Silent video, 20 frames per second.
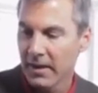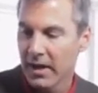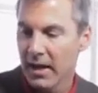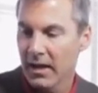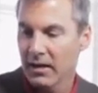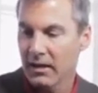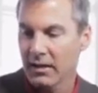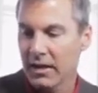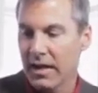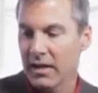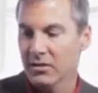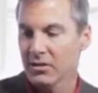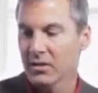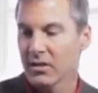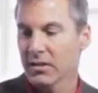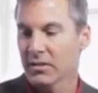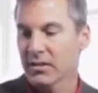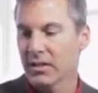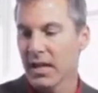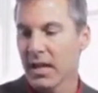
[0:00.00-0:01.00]
and allows
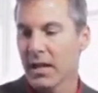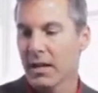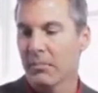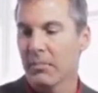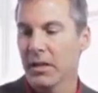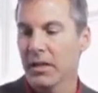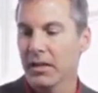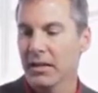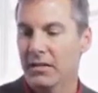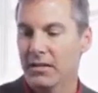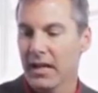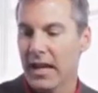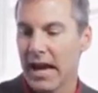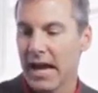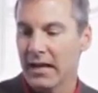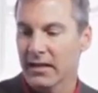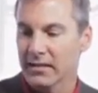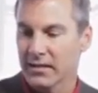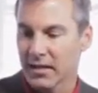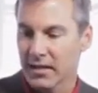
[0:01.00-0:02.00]
the same easy
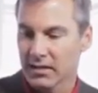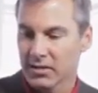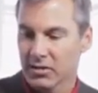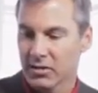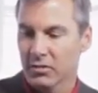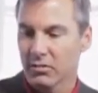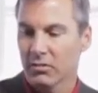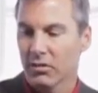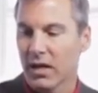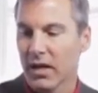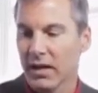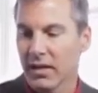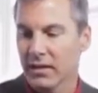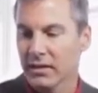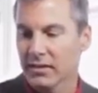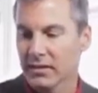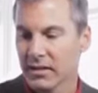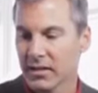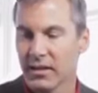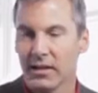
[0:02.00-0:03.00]
access to
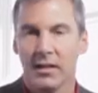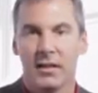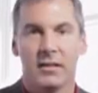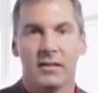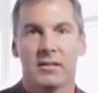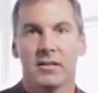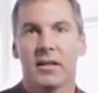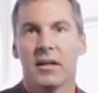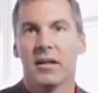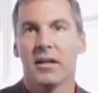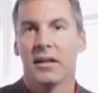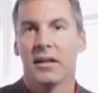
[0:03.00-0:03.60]
lighting scenes,